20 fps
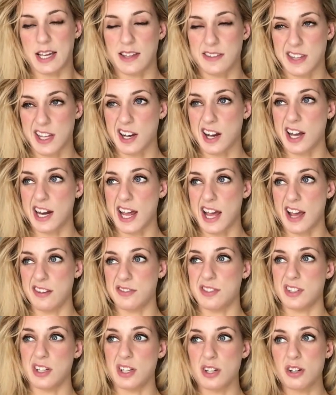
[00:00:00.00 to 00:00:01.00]
And they kind of
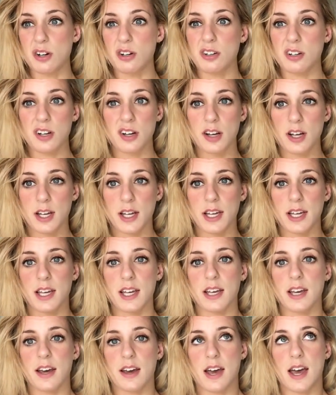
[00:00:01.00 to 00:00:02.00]
have to look
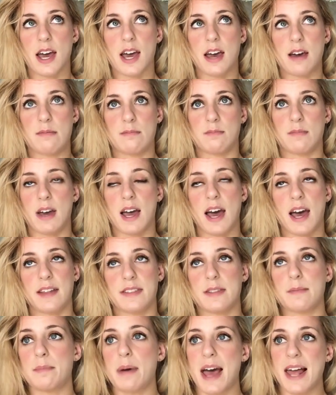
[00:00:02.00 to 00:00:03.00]
at
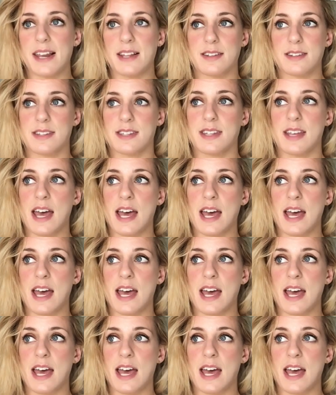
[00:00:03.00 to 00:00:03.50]
the balance.